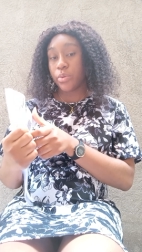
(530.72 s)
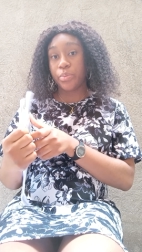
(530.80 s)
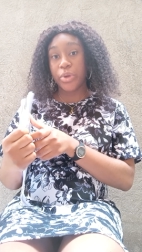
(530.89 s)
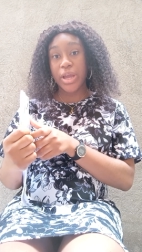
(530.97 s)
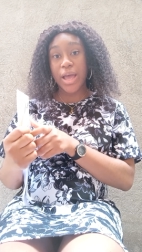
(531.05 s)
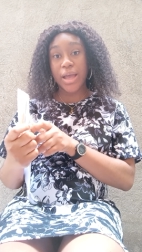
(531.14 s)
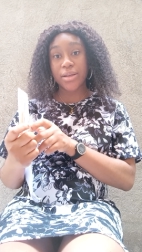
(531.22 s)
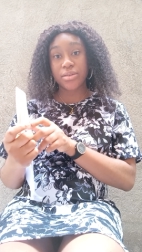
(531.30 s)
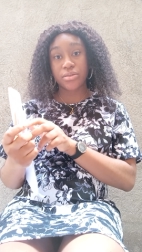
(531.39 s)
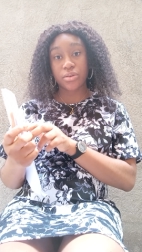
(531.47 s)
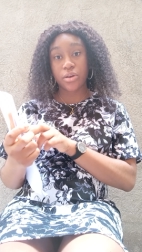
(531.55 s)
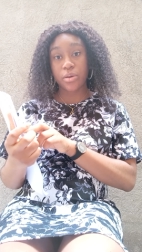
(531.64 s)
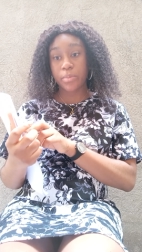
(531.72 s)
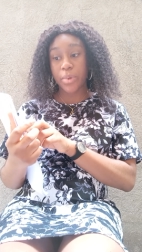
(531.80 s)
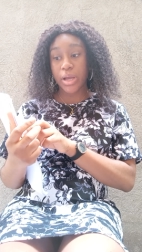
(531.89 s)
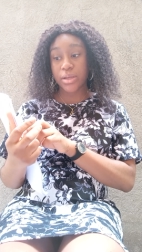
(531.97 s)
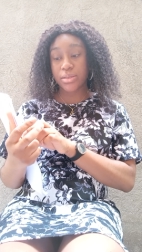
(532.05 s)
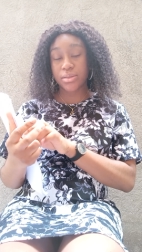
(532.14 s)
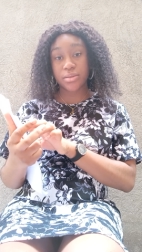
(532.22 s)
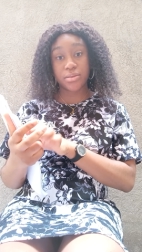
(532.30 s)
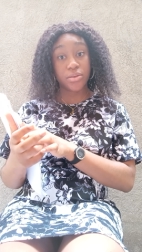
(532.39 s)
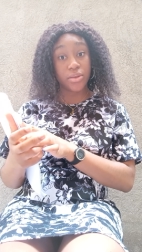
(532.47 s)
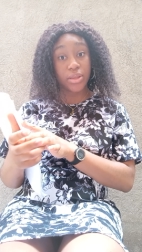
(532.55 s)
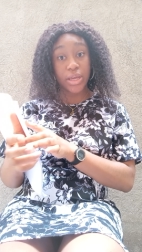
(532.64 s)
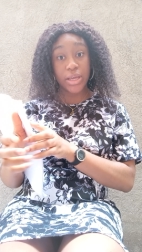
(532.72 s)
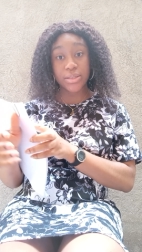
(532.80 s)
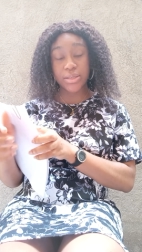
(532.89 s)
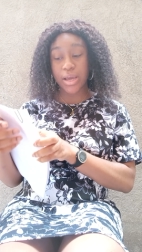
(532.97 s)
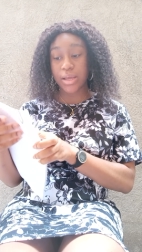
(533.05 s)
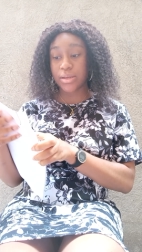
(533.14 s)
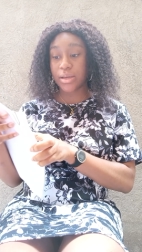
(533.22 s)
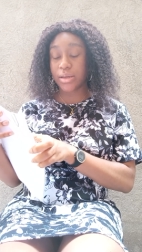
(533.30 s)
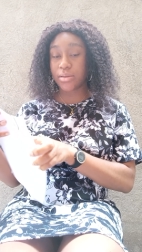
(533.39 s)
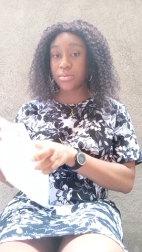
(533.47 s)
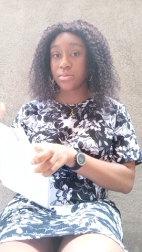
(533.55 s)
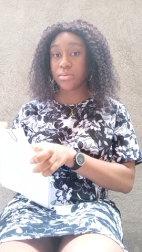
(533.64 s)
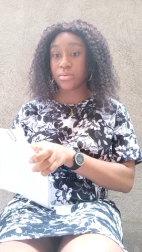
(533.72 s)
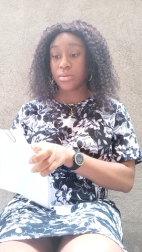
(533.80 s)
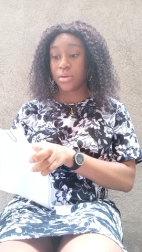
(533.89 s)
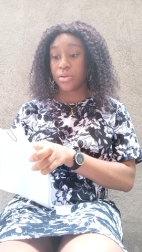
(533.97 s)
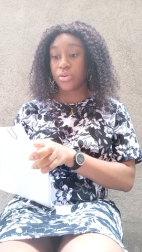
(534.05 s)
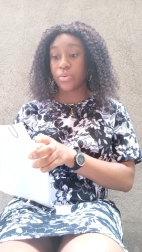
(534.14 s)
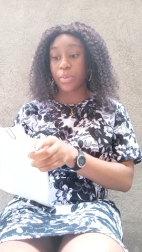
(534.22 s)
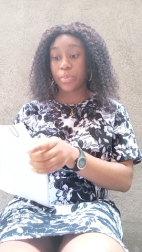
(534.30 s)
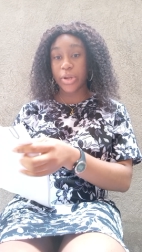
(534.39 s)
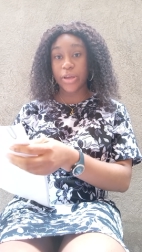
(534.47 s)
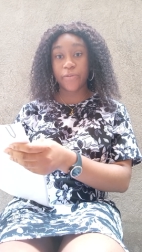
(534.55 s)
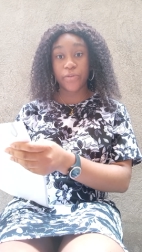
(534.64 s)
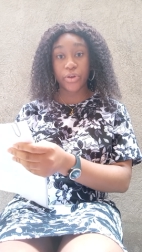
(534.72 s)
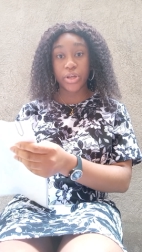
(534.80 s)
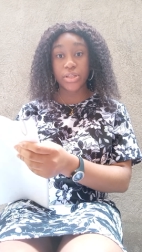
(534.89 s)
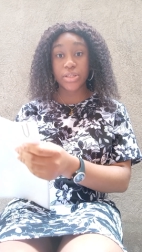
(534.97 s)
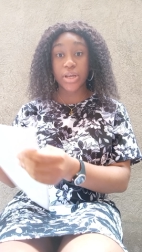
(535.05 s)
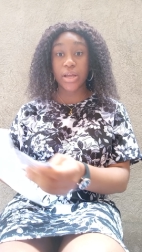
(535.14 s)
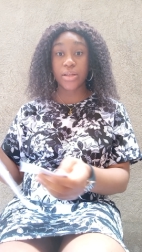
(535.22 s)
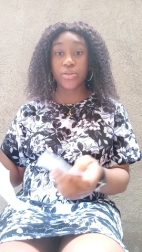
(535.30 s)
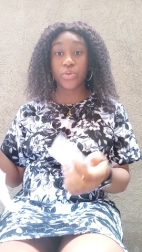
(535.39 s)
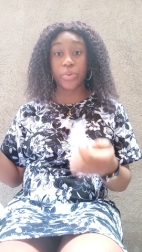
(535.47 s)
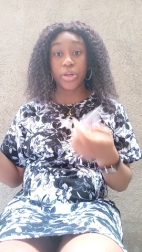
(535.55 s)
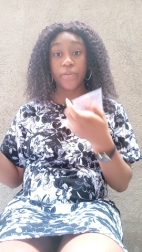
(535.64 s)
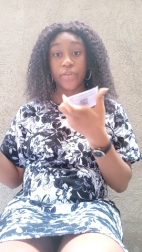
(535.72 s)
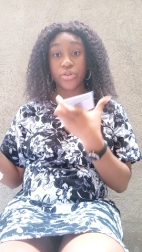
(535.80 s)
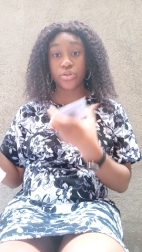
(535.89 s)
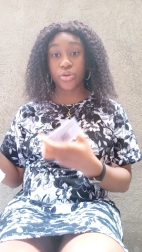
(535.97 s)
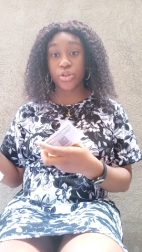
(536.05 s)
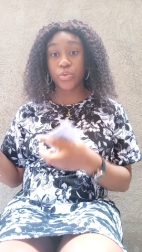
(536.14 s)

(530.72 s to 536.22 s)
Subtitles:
be asked to come back so date, and then you apply for it and it will be given to you.